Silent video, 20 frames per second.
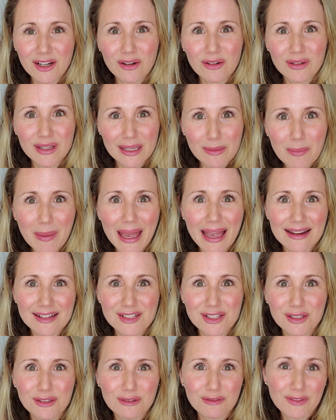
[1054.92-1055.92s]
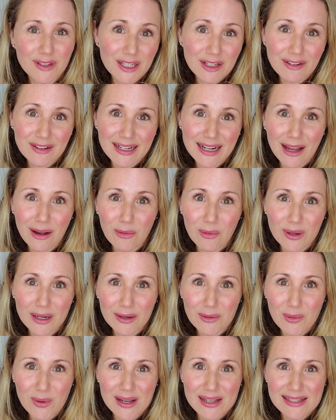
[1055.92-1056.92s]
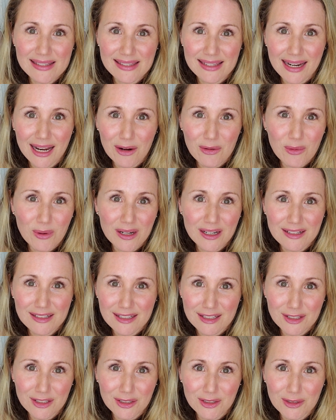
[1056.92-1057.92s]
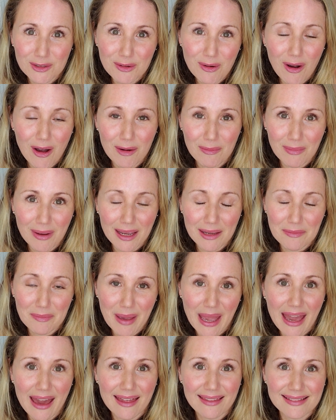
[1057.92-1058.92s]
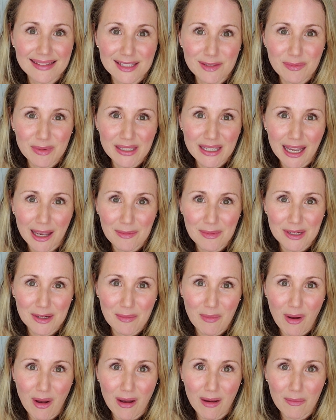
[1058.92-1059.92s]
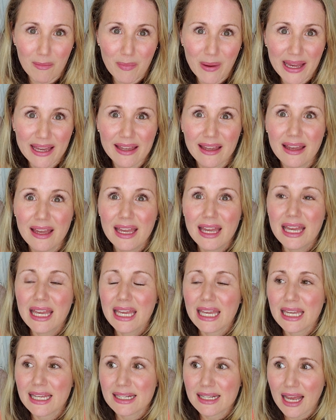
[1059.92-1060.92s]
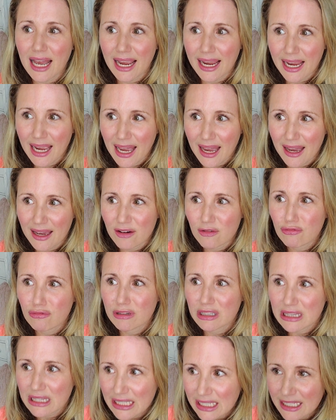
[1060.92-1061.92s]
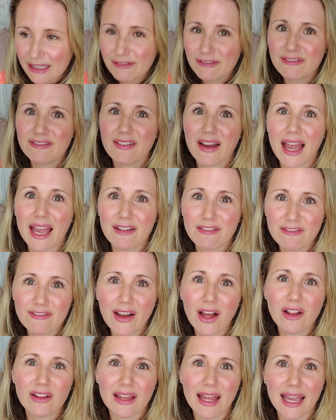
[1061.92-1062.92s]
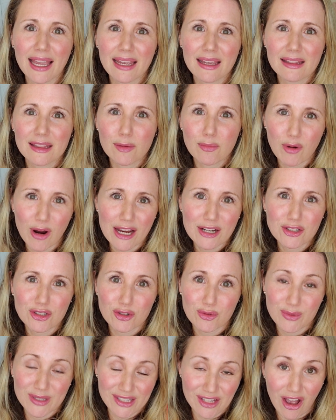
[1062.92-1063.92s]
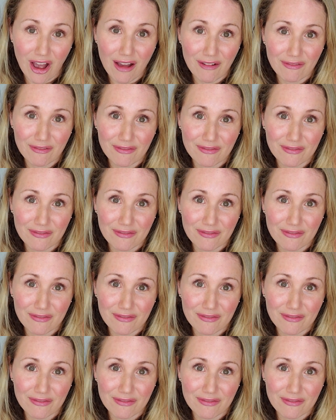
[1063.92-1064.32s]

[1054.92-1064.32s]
get back to figuring out what it was that I wanted to do on my path to becoming a mom. But I had relief. I felt like the pressure was off.